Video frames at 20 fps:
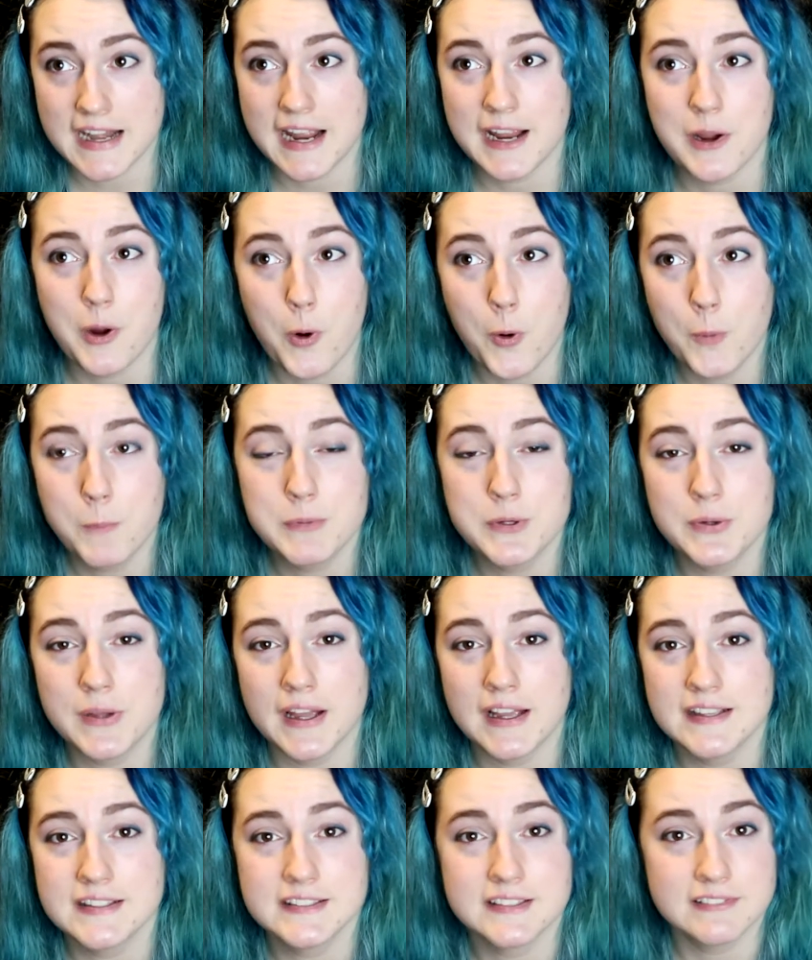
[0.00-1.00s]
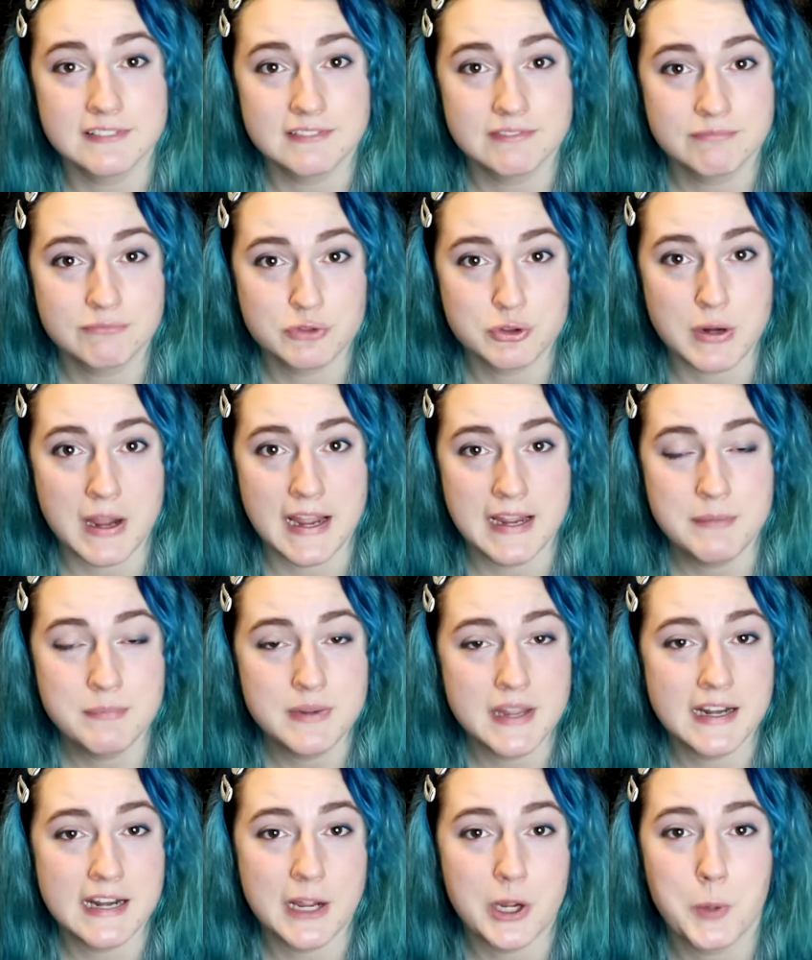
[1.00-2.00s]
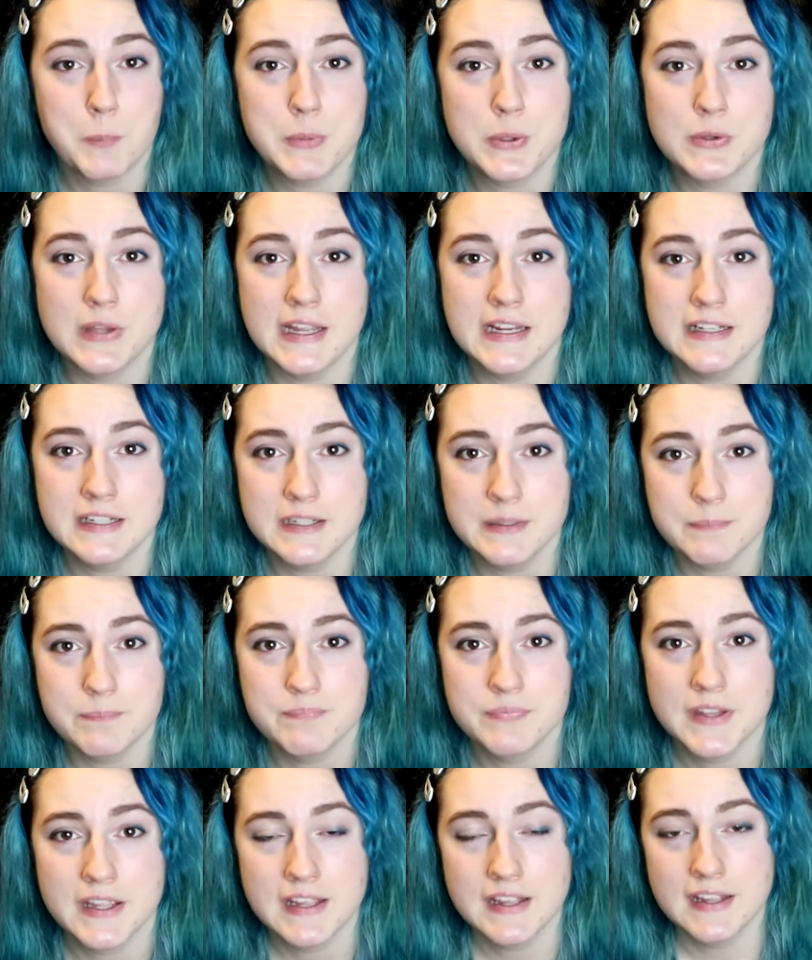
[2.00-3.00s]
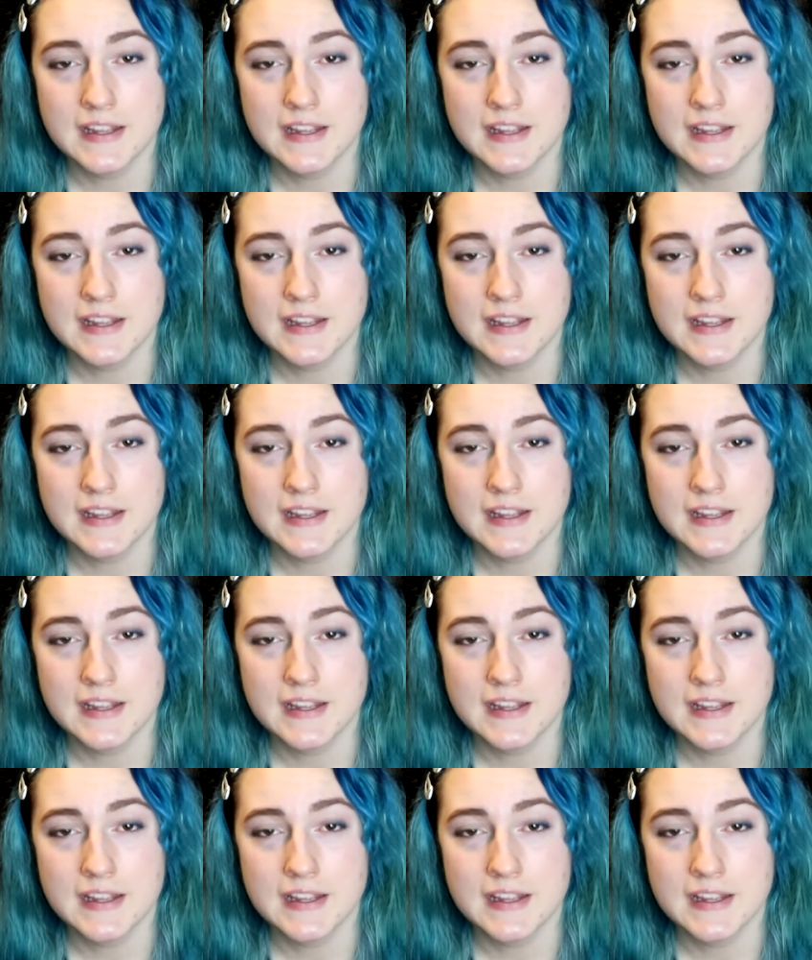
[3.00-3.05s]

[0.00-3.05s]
and I hope you guys try them and I hope you like them.